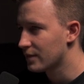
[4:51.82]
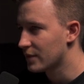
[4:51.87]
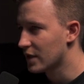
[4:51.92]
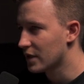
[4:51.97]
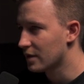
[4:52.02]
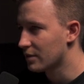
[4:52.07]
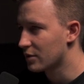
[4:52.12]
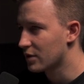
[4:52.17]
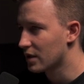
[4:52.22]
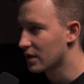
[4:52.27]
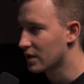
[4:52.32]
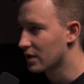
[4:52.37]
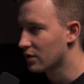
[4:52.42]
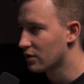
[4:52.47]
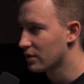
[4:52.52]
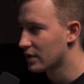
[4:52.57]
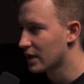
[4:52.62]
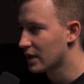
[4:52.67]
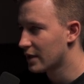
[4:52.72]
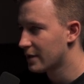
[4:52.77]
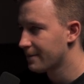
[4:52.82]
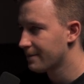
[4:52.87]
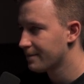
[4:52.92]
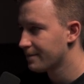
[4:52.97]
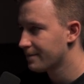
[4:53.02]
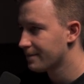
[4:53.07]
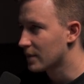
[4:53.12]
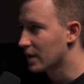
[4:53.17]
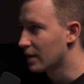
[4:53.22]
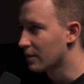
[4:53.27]
Then I'm gonna hit OK.
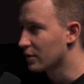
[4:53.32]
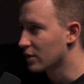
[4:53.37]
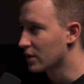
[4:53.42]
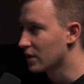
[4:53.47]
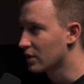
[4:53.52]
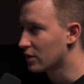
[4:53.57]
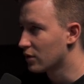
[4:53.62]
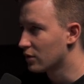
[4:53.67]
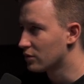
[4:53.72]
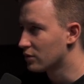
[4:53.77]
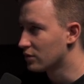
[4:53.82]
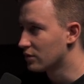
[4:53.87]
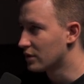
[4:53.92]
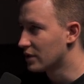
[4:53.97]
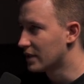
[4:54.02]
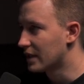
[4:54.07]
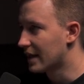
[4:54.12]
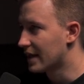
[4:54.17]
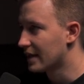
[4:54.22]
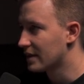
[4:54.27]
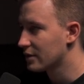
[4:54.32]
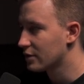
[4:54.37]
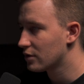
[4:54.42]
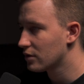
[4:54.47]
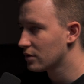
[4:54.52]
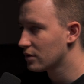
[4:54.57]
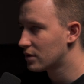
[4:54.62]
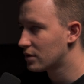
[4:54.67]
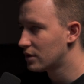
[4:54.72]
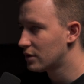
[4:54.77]
I'm gonna go to the end
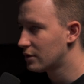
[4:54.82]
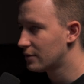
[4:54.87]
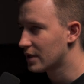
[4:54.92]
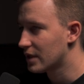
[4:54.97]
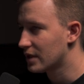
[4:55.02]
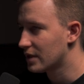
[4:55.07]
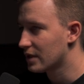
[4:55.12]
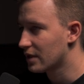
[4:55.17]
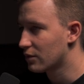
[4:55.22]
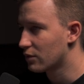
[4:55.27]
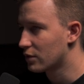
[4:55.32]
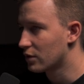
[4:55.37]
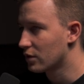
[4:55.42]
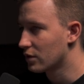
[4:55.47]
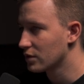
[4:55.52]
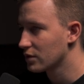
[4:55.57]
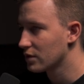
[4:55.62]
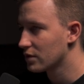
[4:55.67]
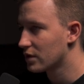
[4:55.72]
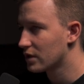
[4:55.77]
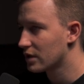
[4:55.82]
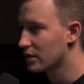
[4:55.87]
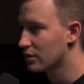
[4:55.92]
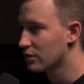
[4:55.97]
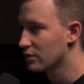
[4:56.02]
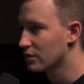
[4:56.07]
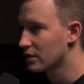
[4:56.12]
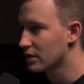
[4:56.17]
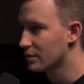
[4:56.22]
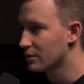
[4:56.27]
color and now we're also gonna go
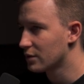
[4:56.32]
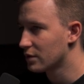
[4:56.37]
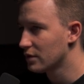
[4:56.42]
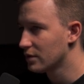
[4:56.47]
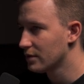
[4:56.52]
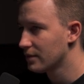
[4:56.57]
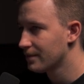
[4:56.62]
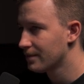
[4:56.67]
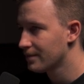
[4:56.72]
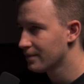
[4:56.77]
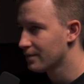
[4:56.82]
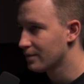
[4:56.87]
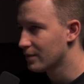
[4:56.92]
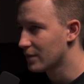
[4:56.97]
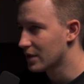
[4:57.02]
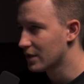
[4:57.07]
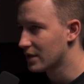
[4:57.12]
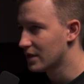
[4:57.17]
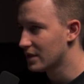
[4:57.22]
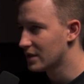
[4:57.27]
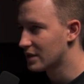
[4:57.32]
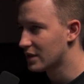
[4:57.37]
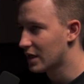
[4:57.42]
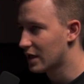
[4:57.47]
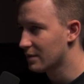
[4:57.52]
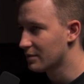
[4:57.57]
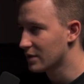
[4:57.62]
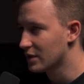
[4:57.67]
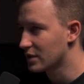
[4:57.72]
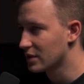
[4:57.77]
to the blue but this
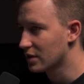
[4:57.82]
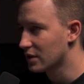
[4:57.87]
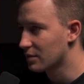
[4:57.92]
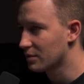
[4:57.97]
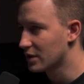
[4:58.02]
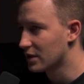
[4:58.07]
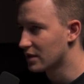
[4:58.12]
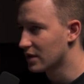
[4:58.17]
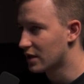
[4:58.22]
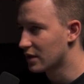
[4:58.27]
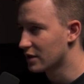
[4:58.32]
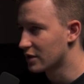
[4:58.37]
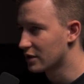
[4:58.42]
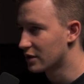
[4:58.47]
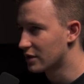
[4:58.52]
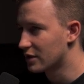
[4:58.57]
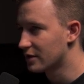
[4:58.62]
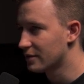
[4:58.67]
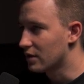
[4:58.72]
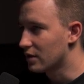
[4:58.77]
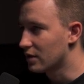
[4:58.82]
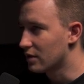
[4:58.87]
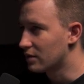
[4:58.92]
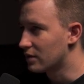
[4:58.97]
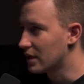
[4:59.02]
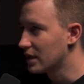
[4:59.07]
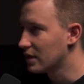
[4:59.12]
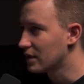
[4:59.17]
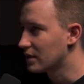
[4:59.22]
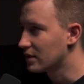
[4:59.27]
time it's gonna be darker. All
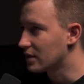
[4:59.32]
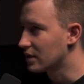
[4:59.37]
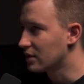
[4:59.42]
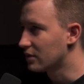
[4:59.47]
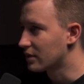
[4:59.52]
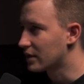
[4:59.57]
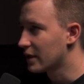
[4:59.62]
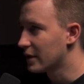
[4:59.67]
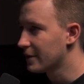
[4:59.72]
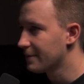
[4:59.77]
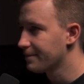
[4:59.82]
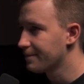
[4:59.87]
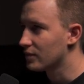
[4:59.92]
right, let's hit OK.